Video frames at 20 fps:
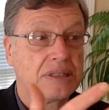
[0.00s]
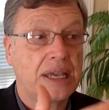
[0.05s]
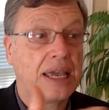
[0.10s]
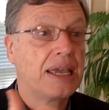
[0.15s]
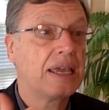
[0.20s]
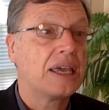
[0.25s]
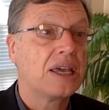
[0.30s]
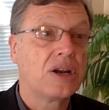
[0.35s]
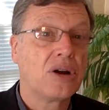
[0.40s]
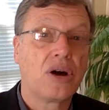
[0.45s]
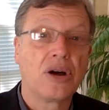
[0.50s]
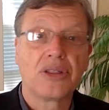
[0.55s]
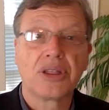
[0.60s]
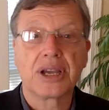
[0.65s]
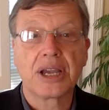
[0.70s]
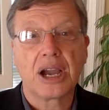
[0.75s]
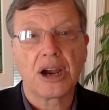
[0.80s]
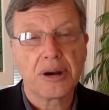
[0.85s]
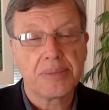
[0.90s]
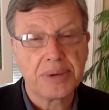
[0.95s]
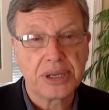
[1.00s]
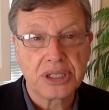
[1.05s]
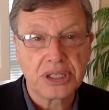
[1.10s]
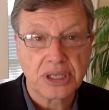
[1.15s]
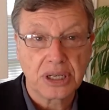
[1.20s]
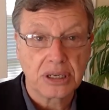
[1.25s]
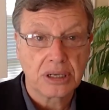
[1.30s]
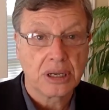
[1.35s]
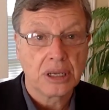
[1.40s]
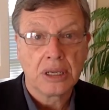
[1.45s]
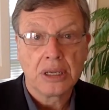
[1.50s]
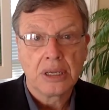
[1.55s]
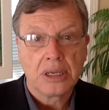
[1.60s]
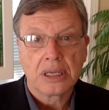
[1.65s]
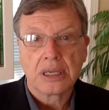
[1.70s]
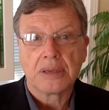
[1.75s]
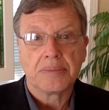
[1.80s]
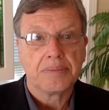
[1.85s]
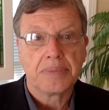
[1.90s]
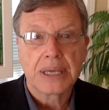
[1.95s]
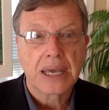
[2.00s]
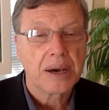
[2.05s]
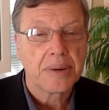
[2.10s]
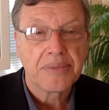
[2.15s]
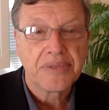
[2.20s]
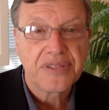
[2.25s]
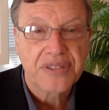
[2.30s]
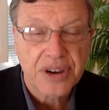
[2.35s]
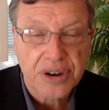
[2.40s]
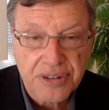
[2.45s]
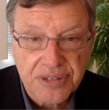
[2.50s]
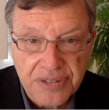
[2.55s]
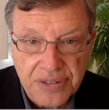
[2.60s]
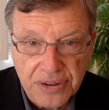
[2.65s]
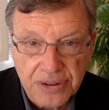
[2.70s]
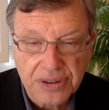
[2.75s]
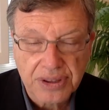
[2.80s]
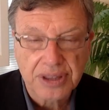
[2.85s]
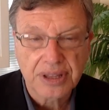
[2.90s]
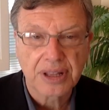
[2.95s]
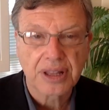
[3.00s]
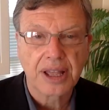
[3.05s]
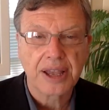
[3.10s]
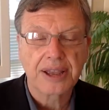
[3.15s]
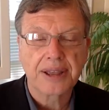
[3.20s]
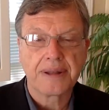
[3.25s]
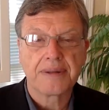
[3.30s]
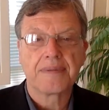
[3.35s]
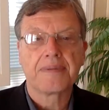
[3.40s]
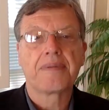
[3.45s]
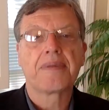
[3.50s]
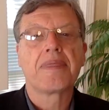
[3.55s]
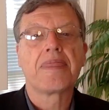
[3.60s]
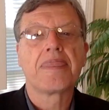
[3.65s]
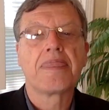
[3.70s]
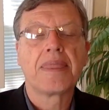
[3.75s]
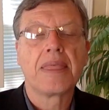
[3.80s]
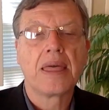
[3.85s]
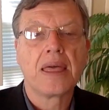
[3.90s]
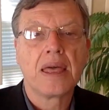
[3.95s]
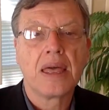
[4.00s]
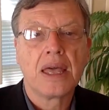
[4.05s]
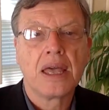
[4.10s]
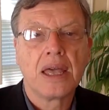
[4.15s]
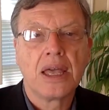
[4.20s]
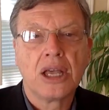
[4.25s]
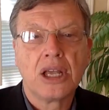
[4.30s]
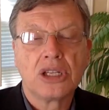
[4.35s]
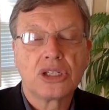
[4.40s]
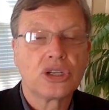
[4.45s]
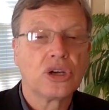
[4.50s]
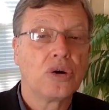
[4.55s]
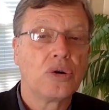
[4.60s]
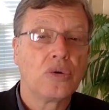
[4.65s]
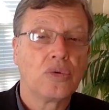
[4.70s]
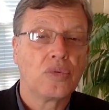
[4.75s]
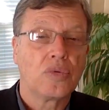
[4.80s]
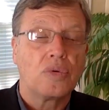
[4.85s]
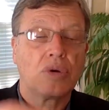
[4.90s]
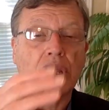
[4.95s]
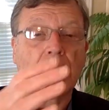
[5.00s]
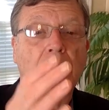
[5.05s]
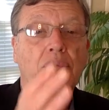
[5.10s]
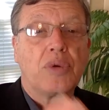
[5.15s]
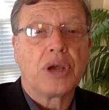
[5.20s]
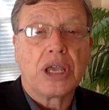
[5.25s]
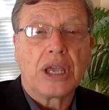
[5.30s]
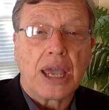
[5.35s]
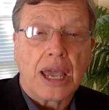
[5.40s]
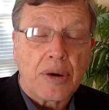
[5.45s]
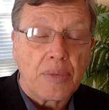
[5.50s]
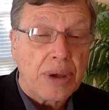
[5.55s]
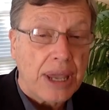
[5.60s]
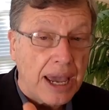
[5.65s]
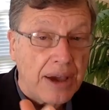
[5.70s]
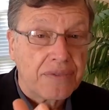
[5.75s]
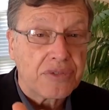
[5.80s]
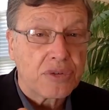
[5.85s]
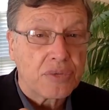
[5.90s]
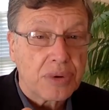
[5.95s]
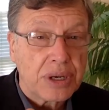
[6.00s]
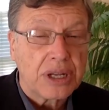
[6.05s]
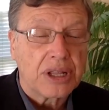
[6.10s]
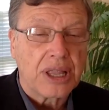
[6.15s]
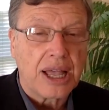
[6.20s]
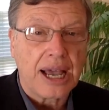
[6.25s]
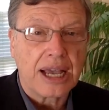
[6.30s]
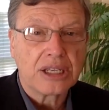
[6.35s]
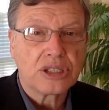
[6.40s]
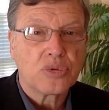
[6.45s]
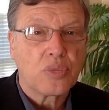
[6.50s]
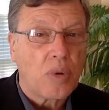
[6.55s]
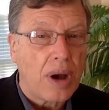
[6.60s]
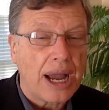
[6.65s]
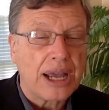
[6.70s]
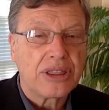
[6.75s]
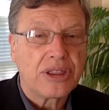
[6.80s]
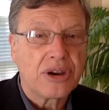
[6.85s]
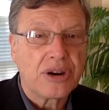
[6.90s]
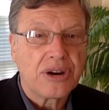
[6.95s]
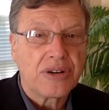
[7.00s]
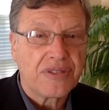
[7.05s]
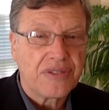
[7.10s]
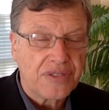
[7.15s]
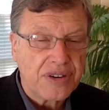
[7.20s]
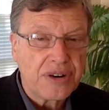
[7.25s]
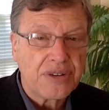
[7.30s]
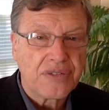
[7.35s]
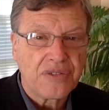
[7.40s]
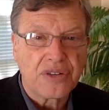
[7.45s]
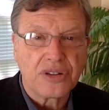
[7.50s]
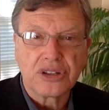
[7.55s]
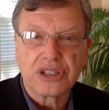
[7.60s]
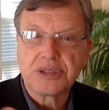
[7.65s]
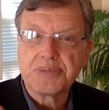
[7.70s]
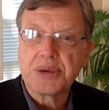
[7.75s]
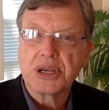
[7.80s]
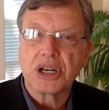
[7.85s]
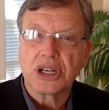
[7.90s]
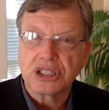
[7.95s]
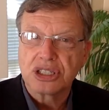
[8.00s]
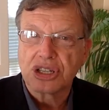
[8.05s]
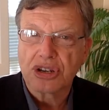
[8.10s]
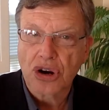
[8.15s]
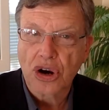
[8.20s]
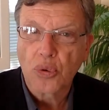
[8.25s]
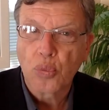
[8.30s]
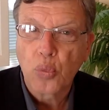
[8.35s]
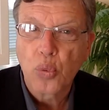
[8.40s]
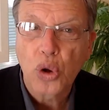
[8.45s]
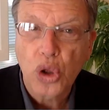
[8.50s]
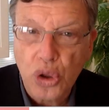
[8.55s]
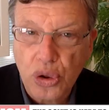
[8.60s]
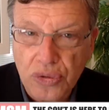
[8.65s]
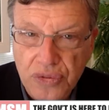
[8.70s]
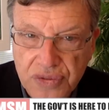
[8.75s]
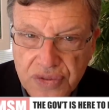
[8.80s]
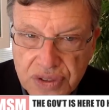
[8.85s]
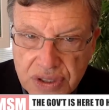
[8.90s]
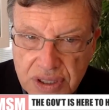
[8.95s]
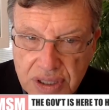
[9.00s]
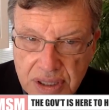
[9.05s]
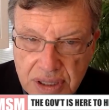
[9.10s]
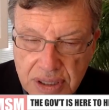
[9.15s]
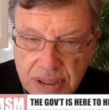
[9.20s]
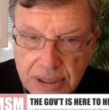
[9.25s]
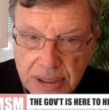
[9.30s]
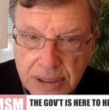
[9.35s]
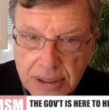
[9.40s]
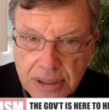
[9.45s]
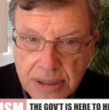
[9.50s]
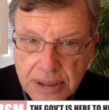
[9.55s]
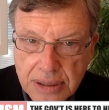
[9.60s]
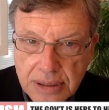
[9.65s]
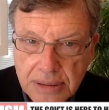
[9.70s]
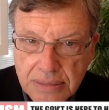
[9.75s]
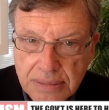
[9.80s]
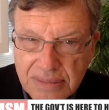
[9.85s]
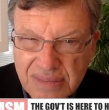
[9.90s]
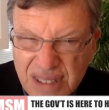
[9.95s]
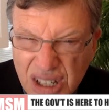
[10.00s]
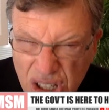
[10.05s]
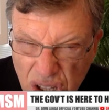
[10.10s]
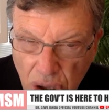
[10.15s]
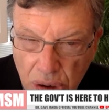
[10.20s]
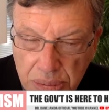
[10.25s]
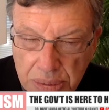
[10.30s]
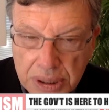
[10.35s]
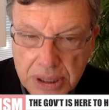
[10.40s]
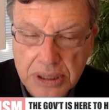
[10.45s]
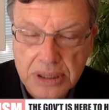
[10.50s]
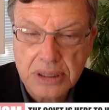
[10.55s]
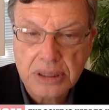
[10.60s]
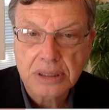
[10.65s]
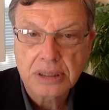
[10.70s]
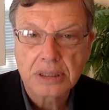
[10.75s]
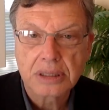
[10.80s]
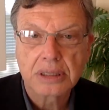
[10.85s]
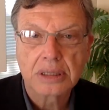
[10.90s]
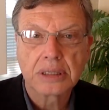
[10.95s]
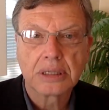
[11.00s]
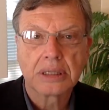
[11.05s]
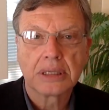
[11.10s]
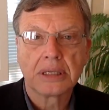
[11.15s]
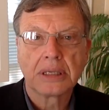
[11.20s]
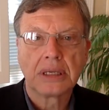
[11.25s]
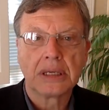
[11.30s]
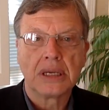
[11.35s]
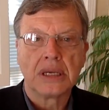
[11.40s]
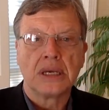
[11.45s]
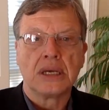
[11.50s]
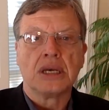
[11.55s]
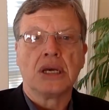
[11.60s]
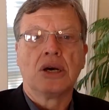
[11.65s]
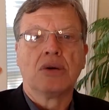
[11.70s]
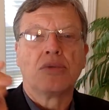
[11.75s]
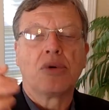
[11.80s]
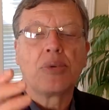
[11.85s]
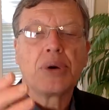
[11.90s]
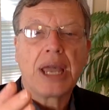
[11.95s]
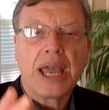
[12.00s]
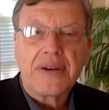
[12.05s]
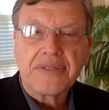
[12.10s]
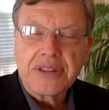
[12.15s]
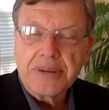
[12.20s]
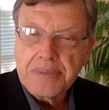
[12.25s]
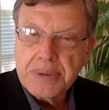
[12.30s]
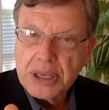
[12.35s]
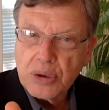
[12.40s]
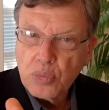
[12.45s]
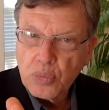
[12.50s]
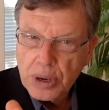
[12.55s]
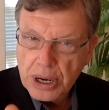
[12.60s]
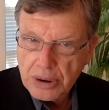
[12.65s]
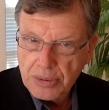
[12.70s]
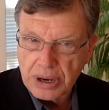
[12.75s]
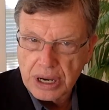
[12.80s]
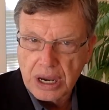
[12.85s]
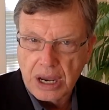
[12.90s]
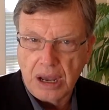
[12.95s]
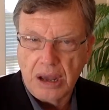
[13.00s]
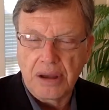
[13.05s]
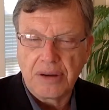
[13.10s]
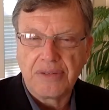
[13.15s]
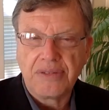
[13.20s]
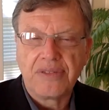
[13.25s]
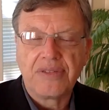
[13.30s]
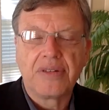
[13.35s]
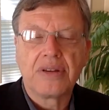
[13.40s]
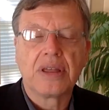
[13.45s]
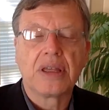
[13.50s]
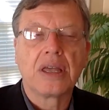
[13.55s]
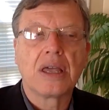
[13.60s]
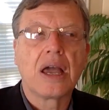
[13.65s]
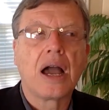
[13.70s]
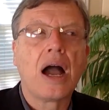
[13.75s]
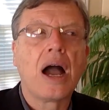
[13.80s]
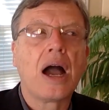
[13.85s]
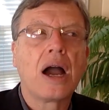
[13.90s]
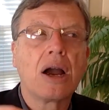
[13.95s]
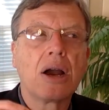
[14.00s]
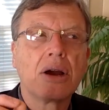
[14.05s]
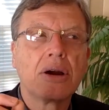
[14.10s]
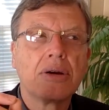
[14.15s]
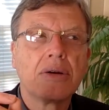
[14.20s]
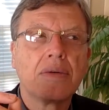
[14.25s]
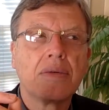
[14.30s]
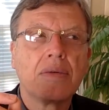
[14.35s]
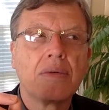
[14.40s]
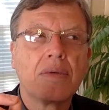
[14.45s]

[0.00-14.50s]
take in all the garbage and become fearful and the like. So, and we have to realize why they are fearful is because there are wolves, the globalists. What we have to be wary of are